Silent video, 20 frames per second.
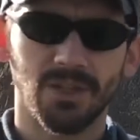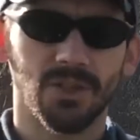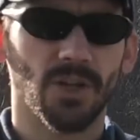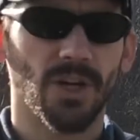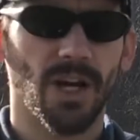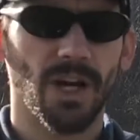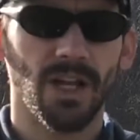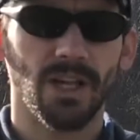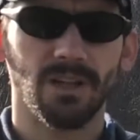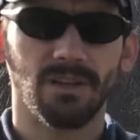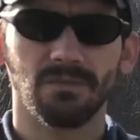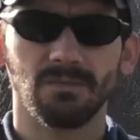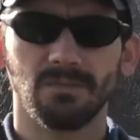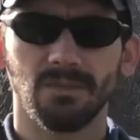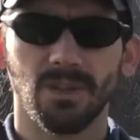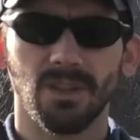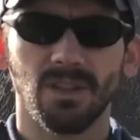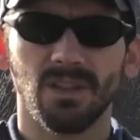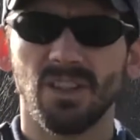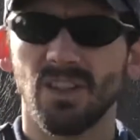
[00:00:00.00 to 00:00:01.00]
training.
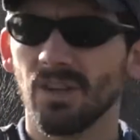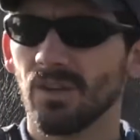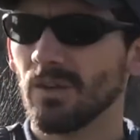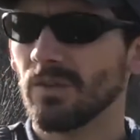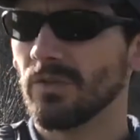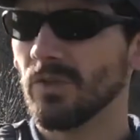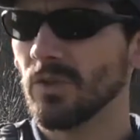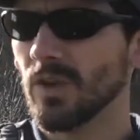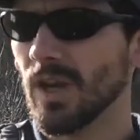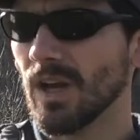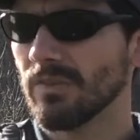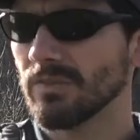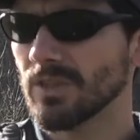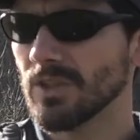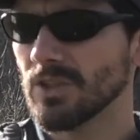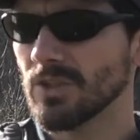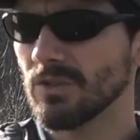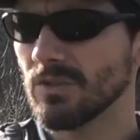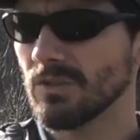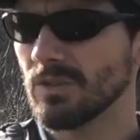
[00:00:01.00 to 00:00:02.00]
You know, if you have to
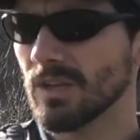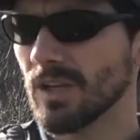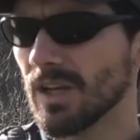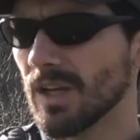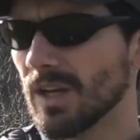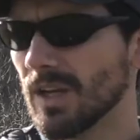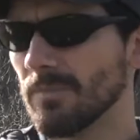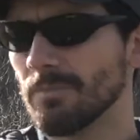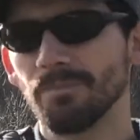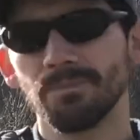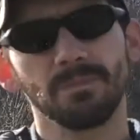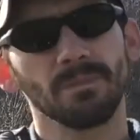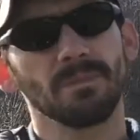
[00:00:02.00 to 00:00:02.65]
shoot a